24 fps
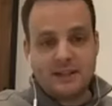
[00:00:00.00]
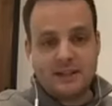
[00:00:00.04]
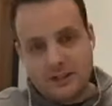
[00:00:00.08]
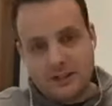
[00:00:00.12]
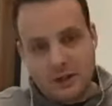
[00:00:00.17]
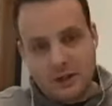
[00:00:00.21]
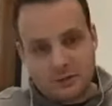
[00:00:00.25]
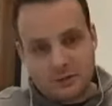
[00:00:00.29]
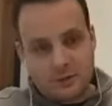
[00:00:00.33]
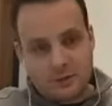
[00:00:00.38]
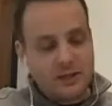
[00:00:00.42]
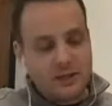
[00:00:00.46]

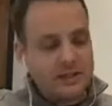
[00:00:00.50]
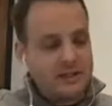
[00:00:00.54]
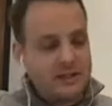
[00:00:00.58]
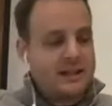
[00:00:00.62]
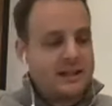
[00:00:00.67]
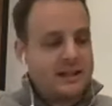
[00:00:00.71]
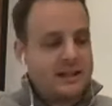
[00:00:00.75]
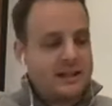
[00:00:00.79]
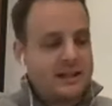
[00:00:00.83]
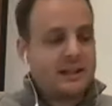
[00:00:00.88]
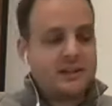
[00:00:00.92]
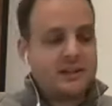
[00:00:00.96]
over a million
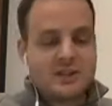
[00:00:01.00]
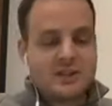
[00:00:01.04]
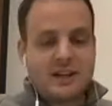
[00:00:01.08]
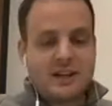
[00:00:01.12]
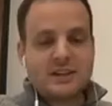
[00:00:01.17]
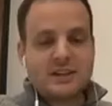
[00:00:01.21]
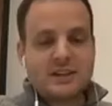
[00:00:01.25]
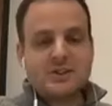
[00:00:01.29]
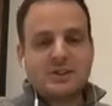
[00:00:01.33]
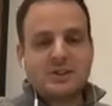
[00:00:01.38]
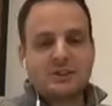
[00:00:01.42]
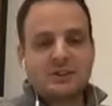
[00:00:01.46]
dollars
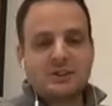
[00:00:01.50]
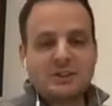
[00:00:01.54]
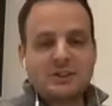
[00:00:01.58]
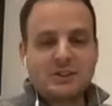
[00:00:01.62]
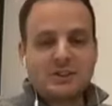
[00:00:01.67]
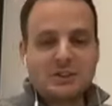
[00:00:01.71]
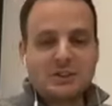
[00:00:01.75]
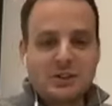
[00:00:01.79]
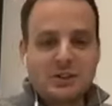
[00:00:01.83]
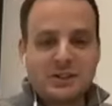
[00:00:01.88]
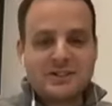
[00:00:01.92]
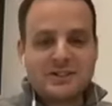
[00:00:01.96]
on external
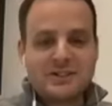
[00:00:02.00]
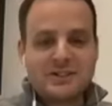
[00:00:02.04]
recruiters,